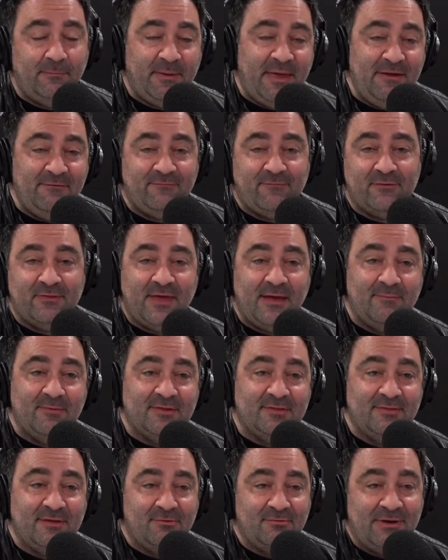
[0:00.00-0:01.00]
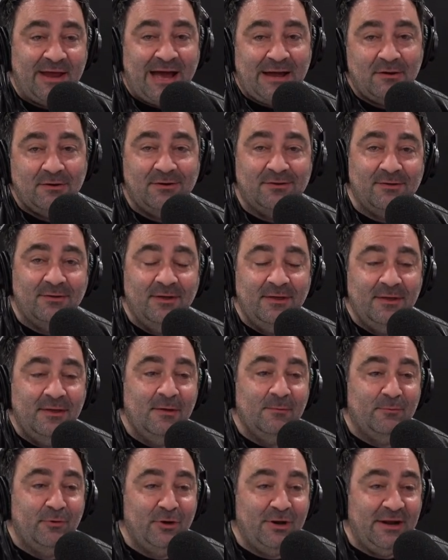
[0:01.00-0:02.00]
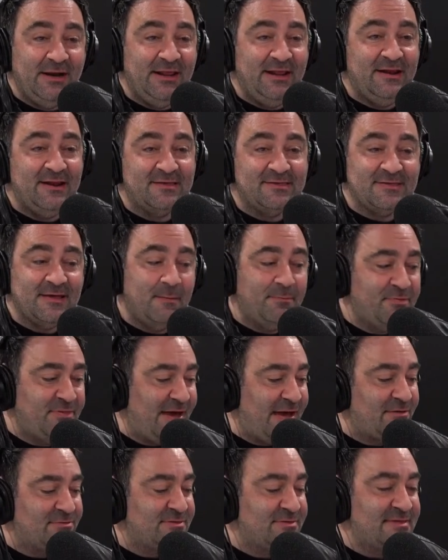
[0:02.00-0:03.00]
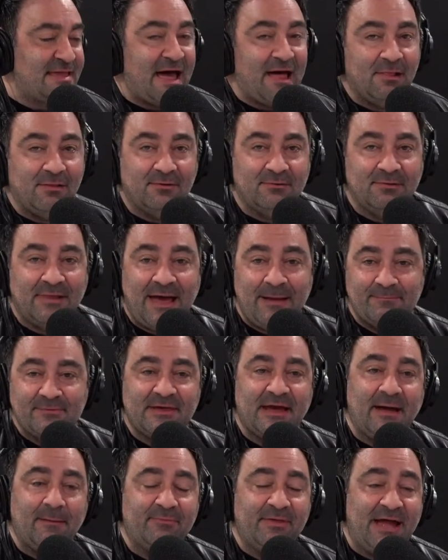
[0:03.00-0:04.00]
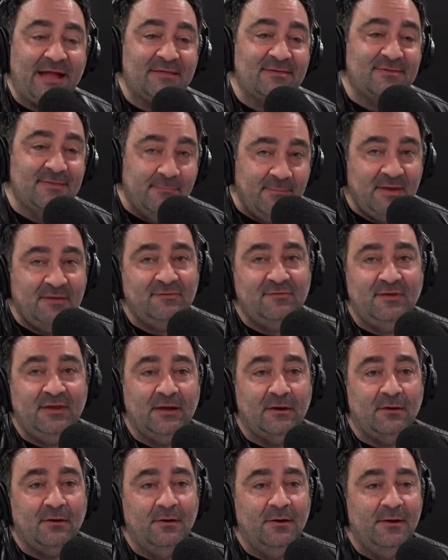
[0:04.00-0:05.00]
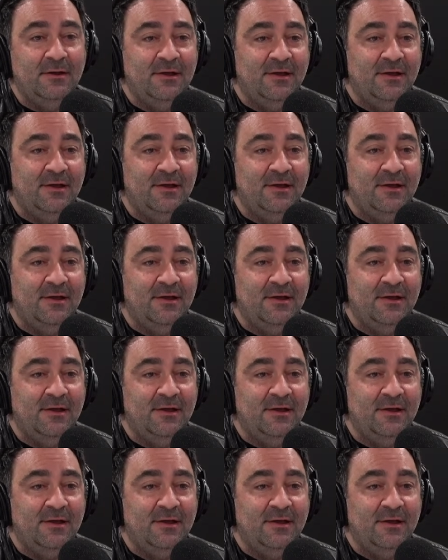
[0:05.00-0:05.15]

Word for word: to pay for them. They're not going to put it in a sub thousand dollar laptop. That's the mid tier.